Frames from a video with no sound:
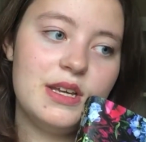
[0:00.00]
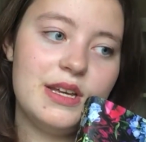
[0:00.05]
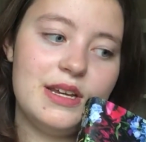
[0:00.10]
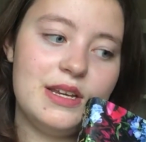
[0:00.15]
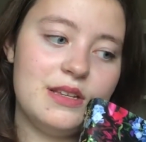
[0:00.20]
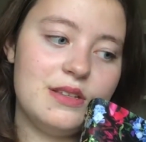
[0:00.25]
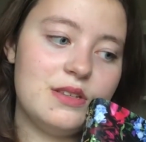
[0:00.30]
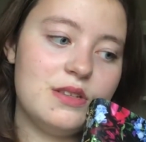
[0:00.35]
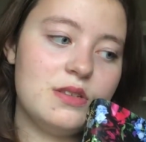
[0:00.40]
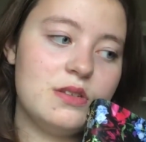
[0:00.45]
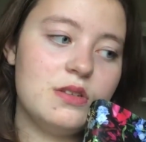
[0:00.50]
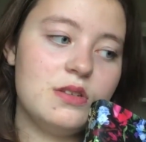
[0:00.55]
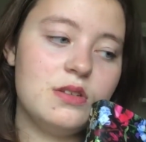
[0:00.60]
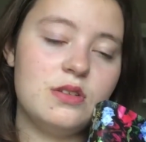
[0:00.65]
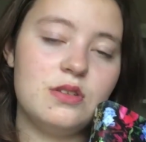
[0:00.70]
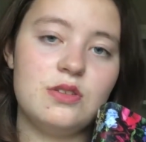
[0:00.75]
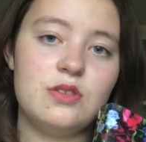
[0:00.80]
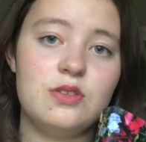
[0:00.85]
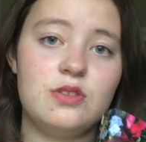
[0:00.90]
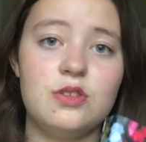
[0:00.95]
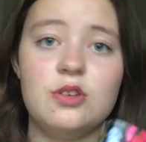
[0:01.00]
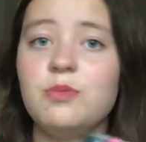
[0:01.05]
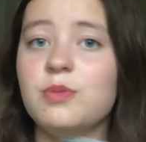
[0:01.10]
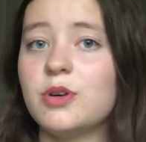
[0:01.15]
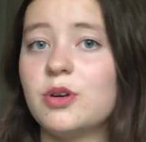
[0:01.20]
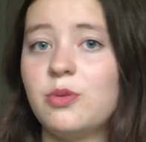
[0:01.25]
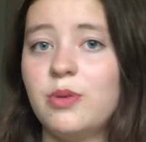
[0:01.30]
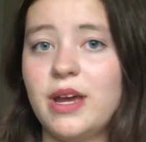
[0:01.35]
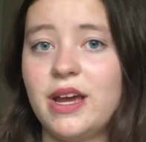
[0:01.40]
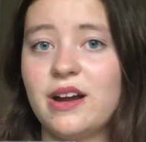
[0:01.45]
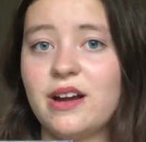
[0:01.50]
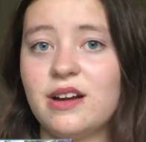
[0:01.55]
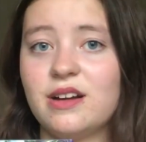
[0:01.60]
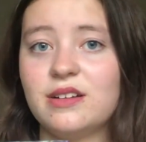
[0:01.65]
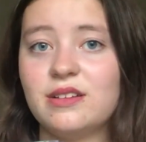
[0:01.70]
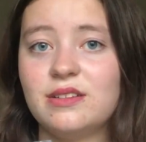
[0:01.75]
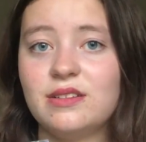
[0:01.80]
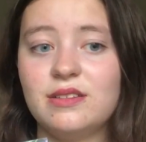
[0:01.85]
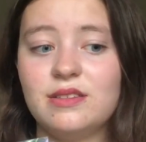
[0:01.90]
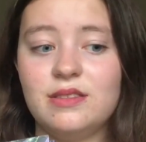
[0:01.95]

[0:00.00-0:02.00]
it is super queer.